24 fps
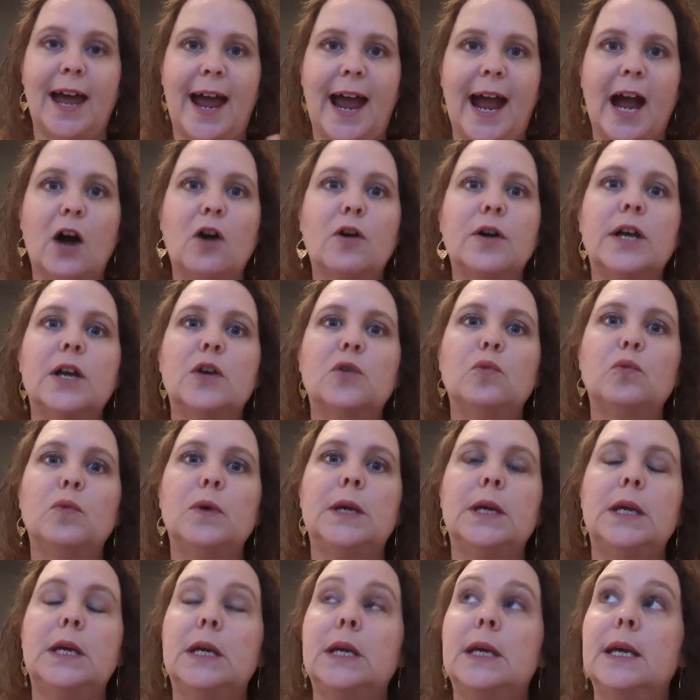How can
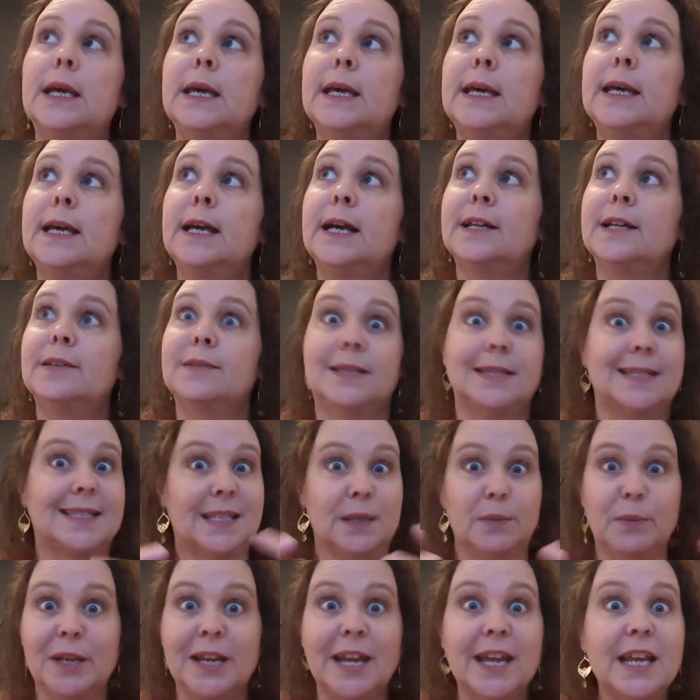we
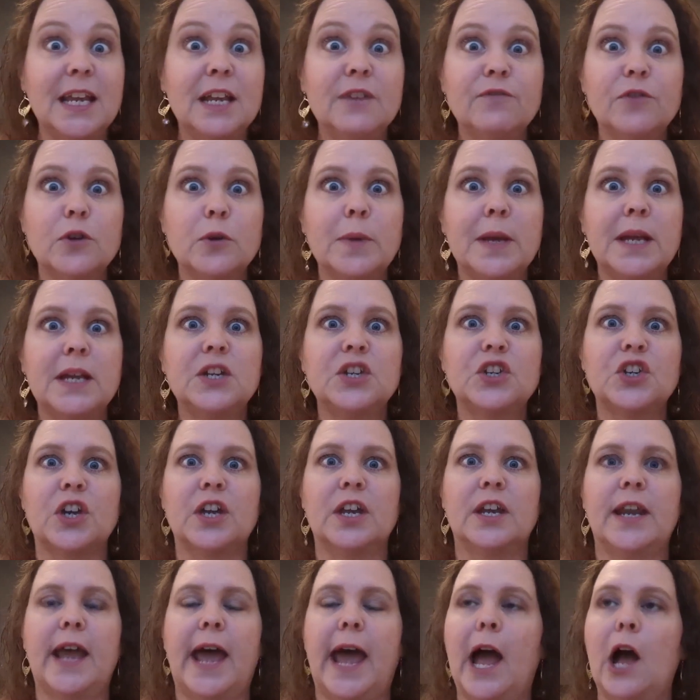disseminate
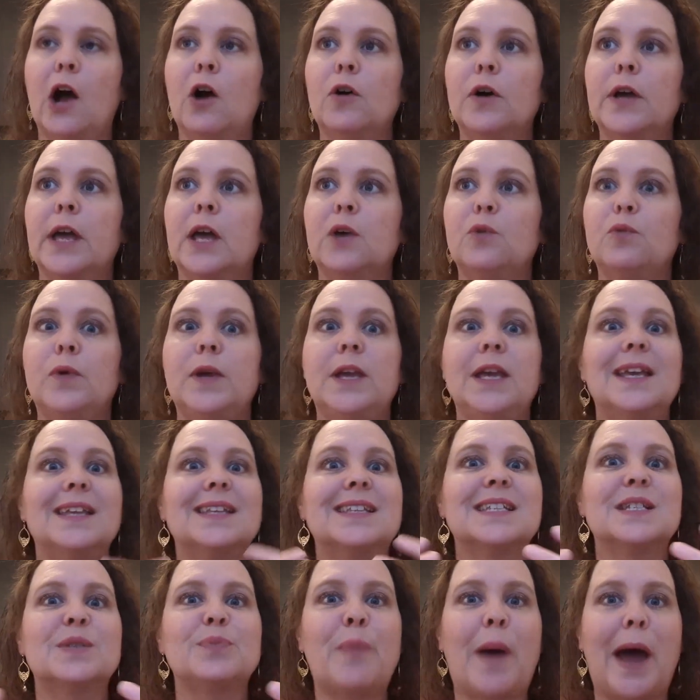information? How can we
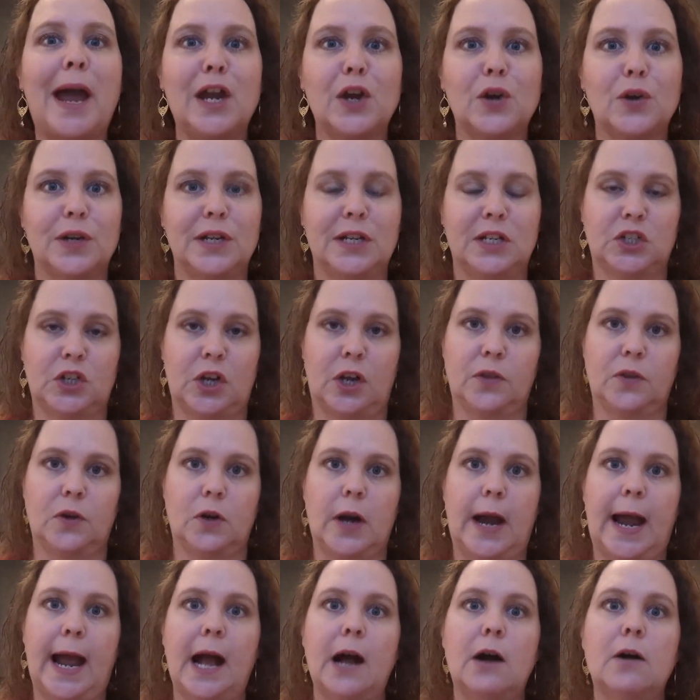inspire each other?
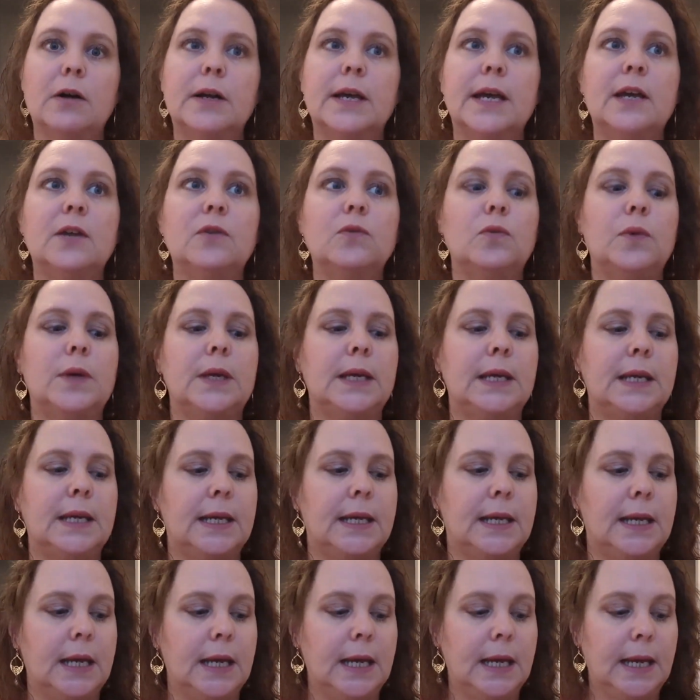How can
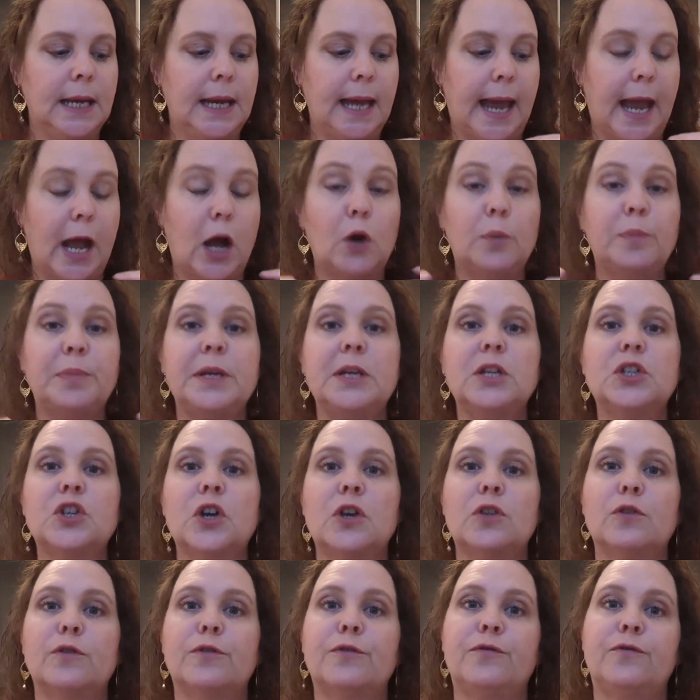we help each
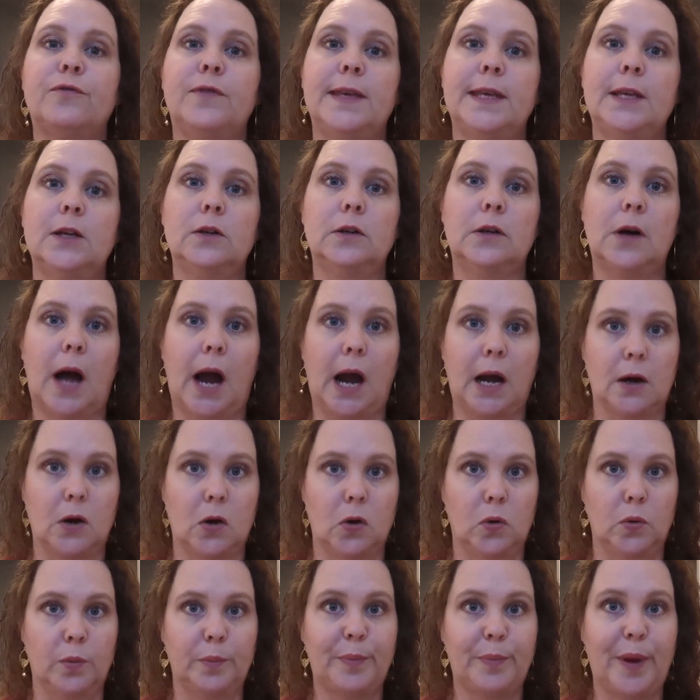other feel our
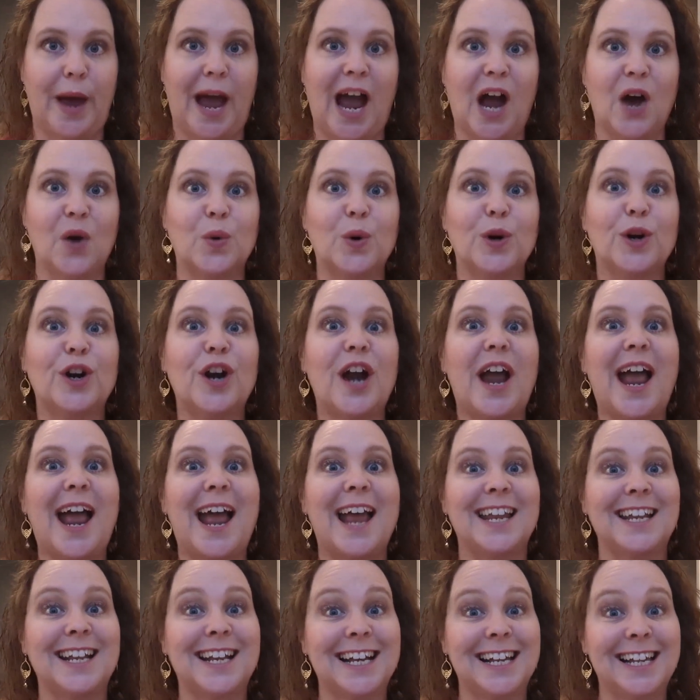own power
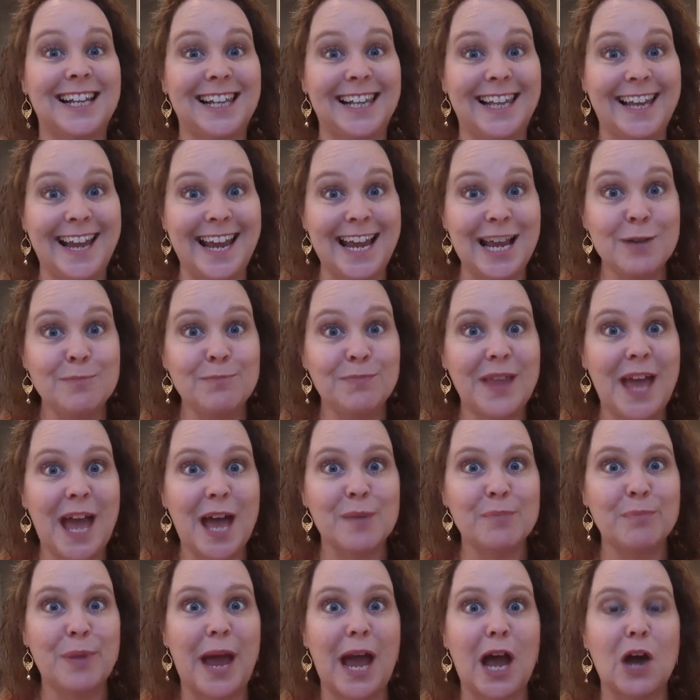and claim
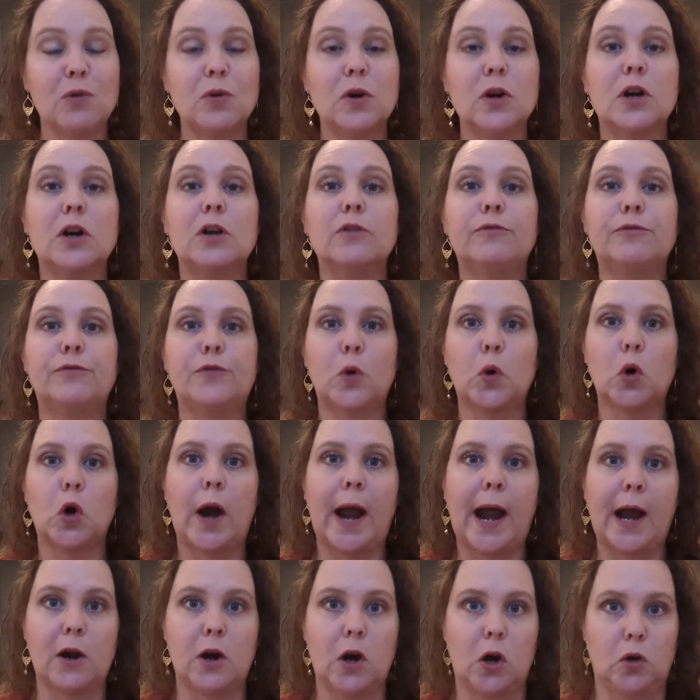that power
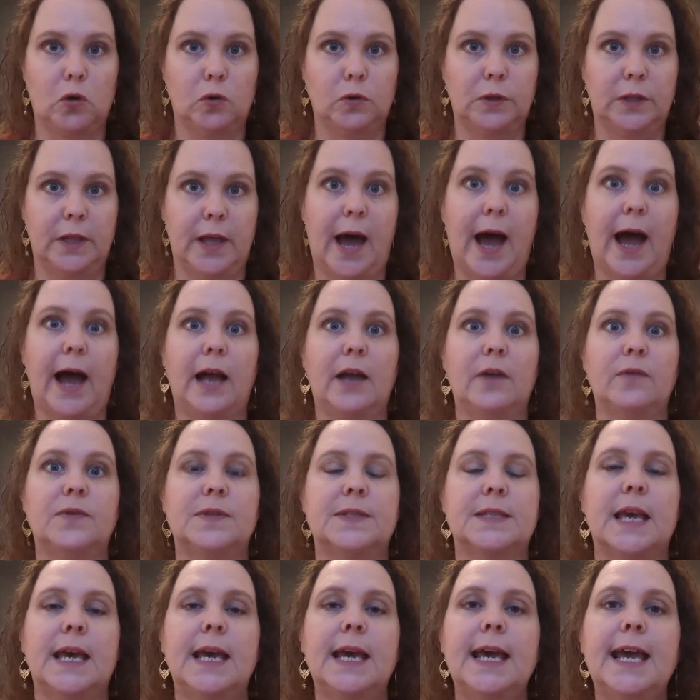for our own
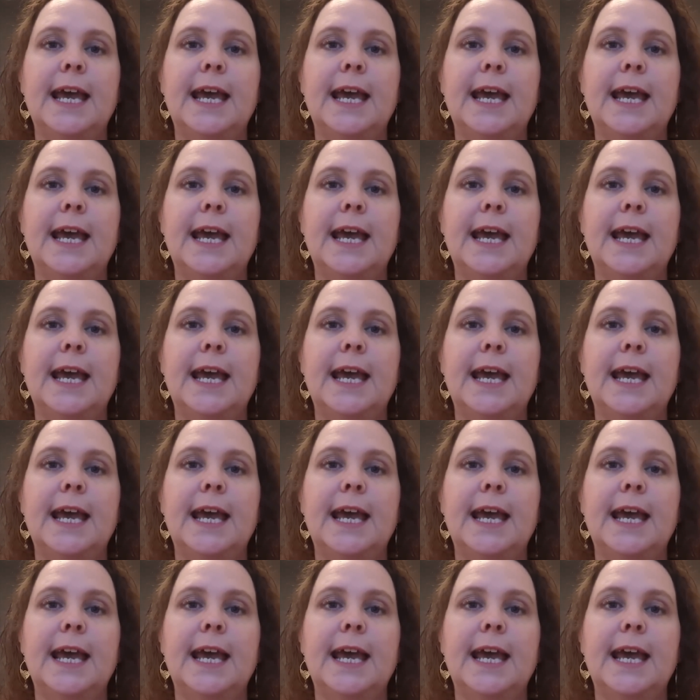lives?